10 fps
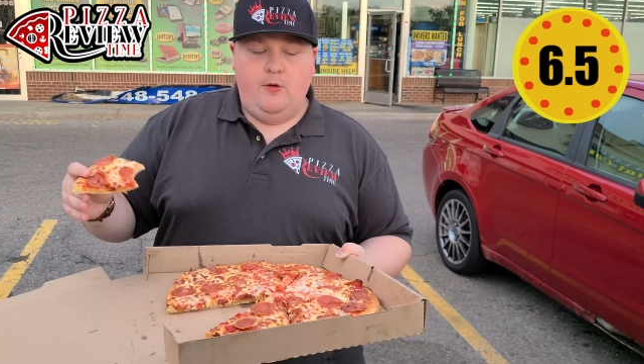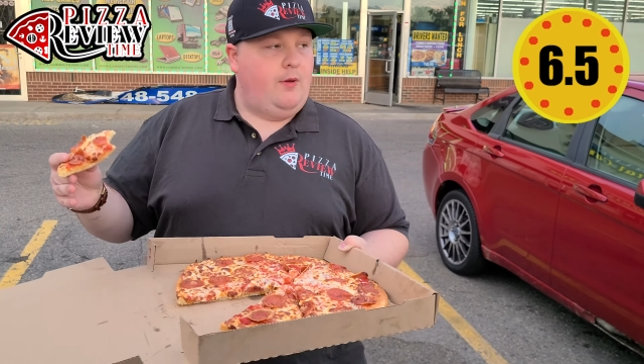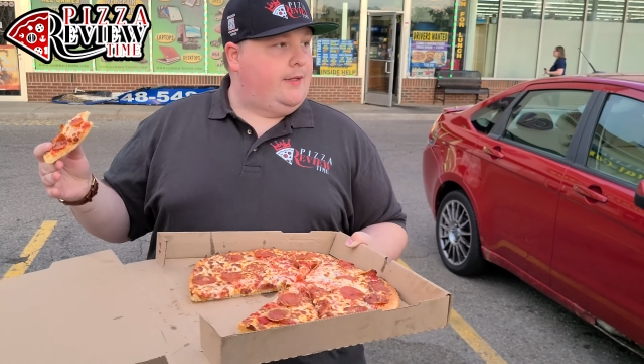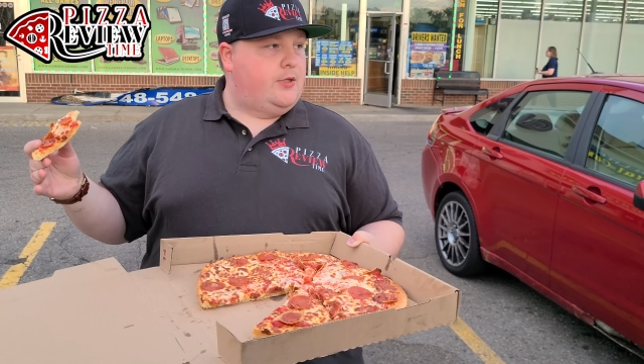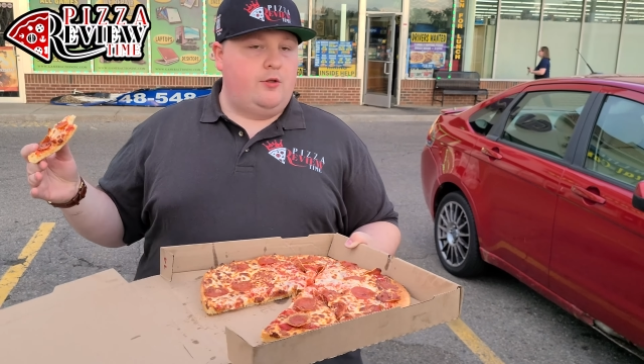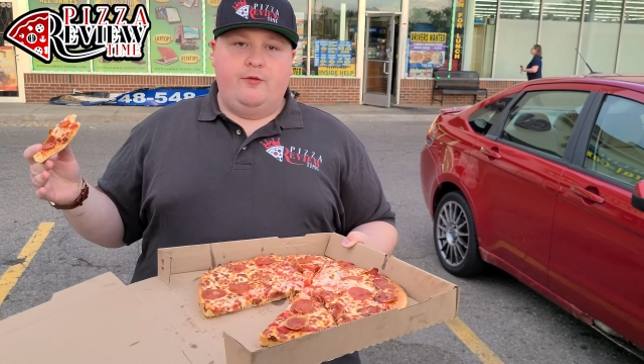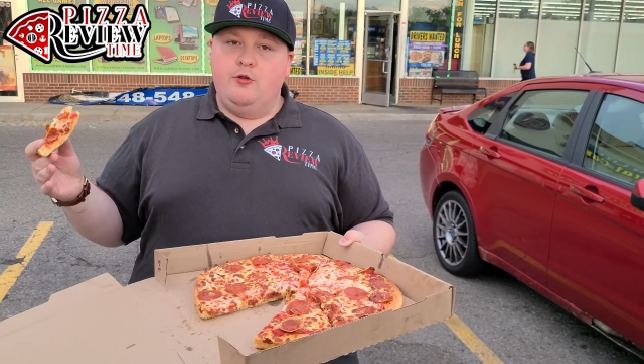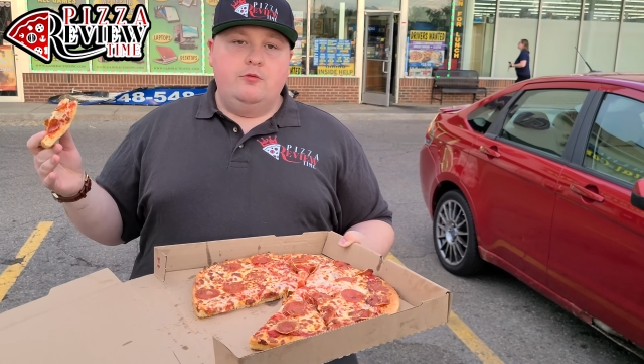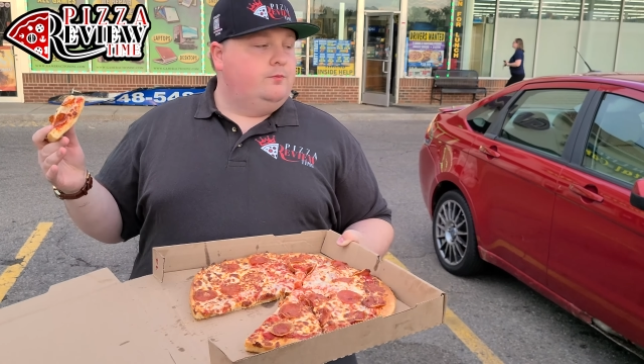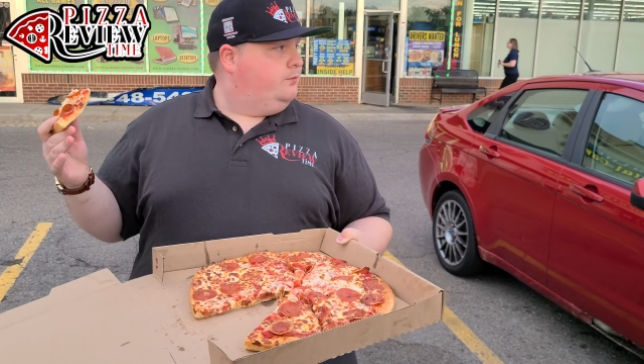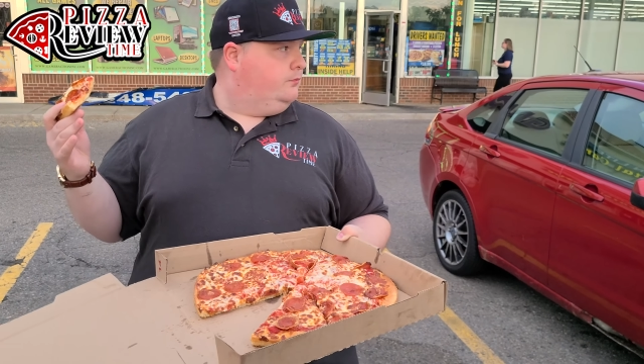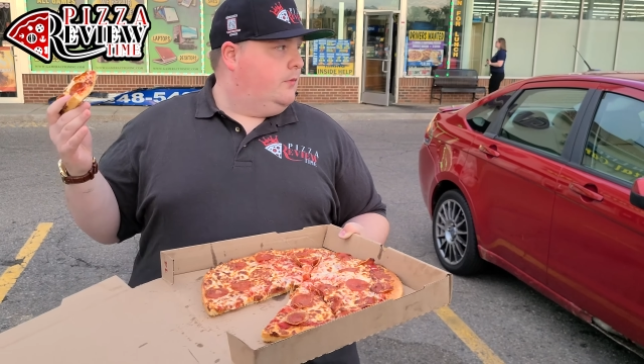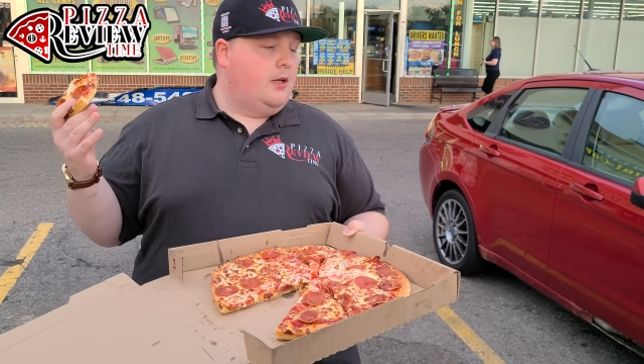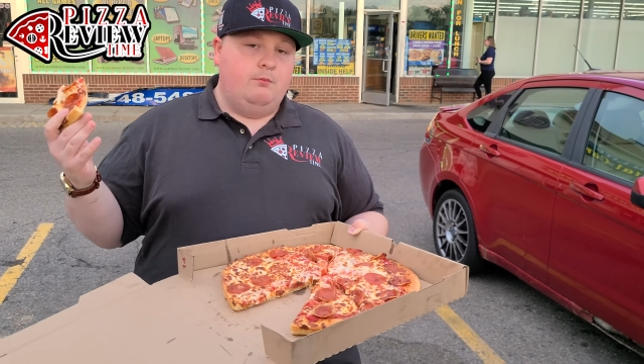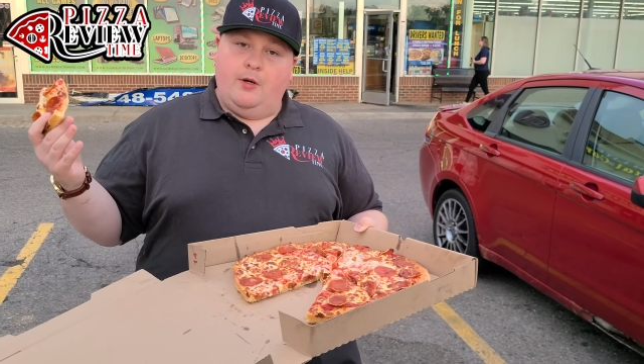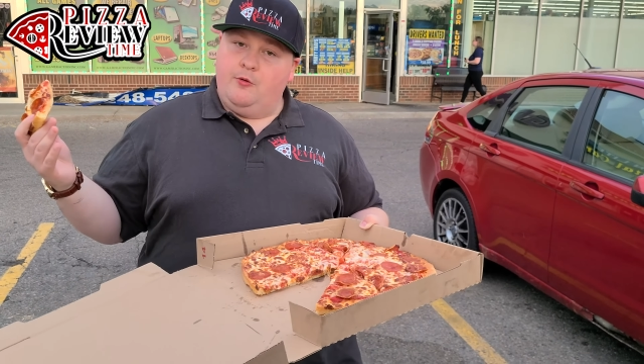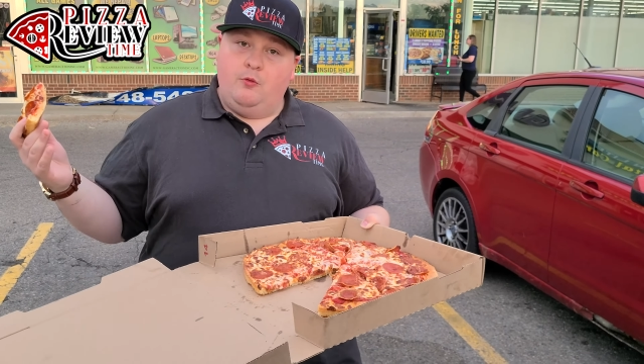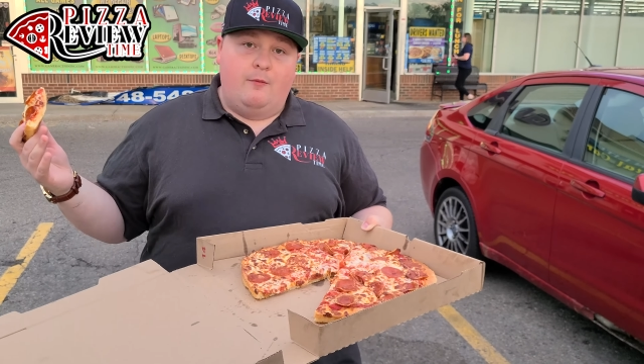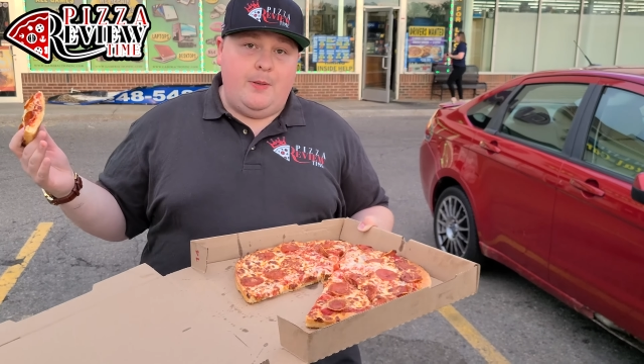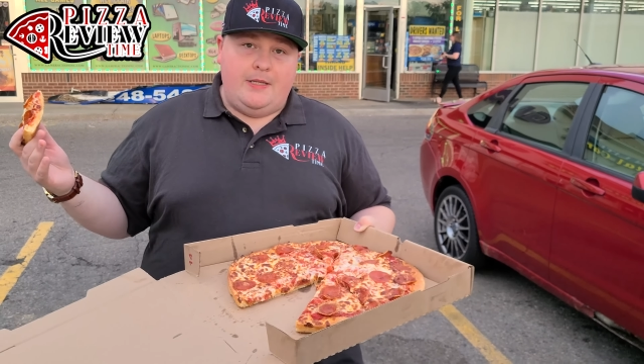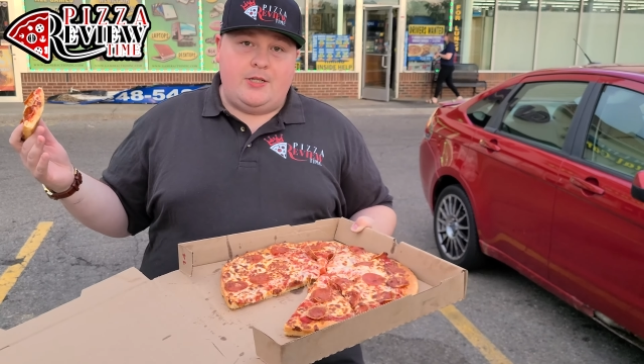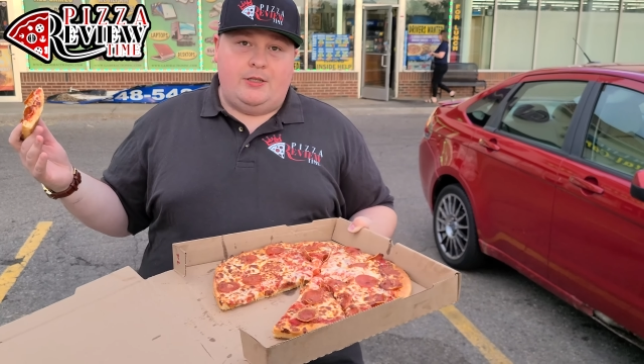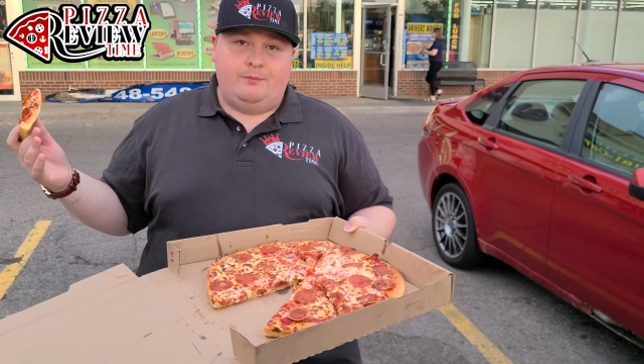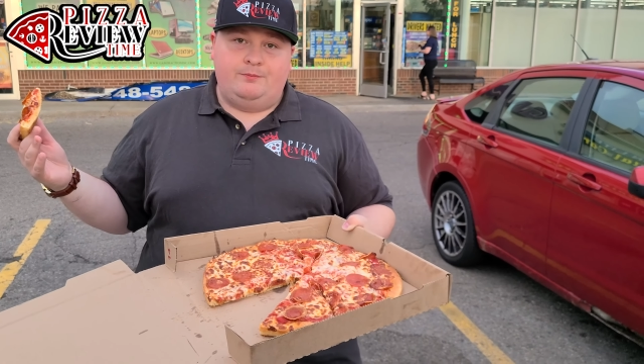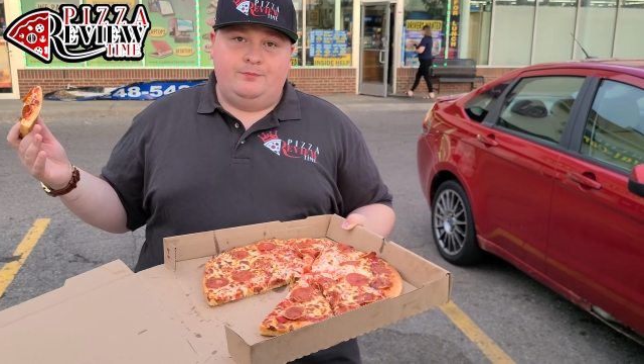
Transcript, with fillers: you like this review or you love pizza,